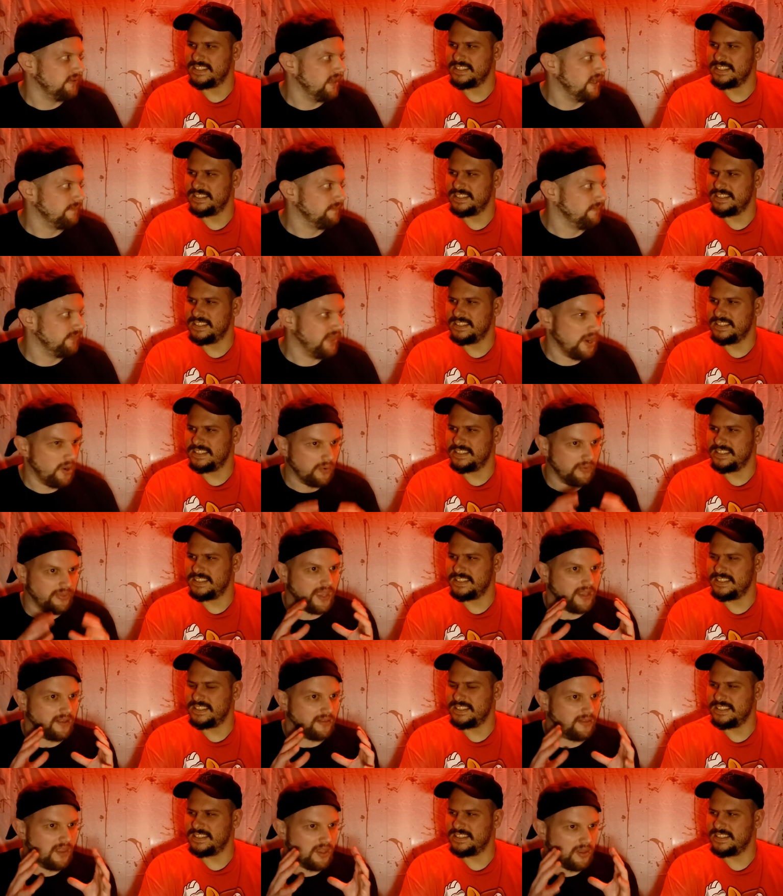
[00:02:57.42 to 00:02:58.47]
Speaker 1: Like,
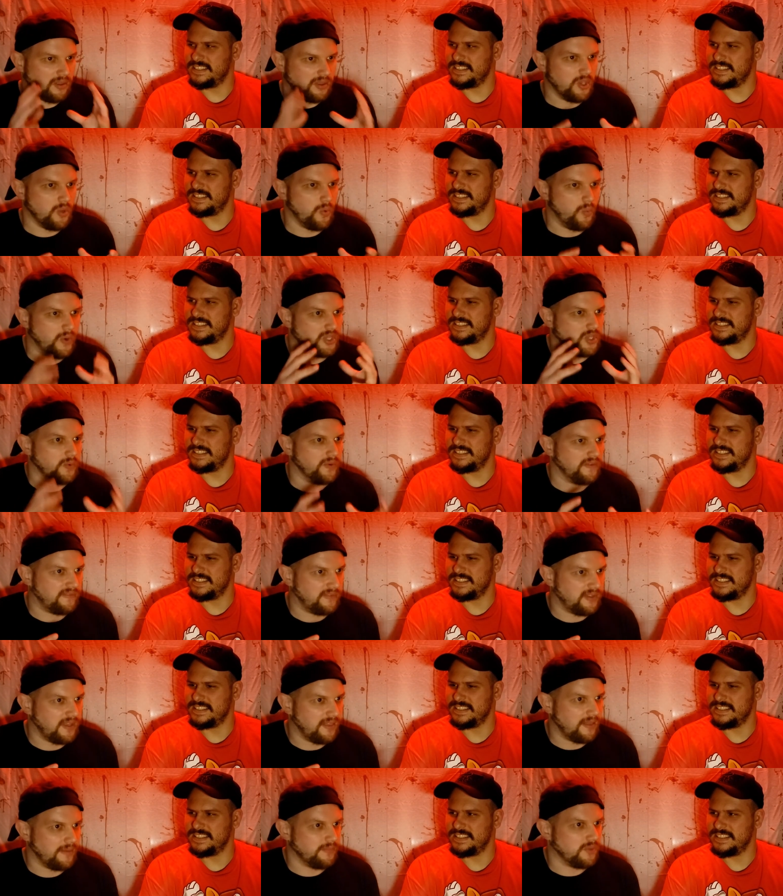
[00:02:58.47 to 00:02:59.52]
when you would
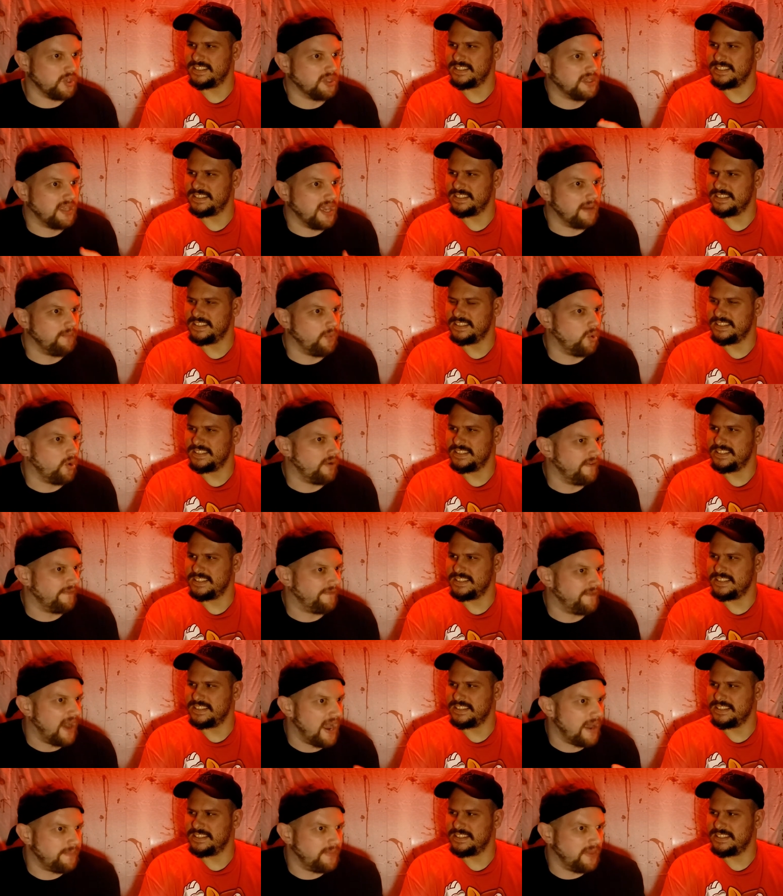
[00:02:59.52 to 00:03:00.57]
see them, you'd get more of a
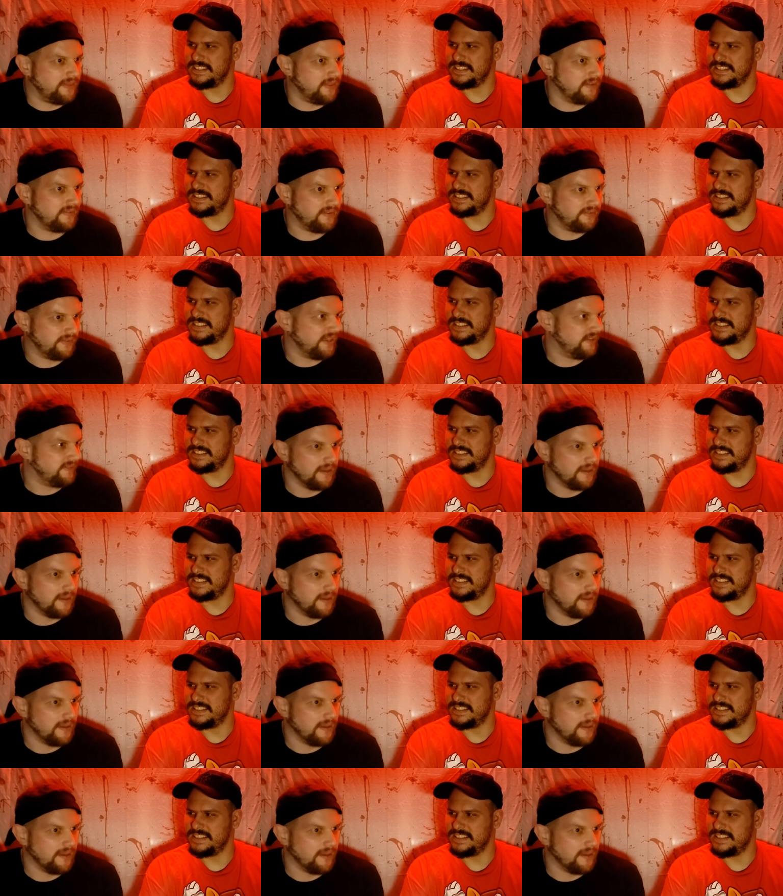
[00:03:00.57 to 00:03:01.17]
vibe that this is like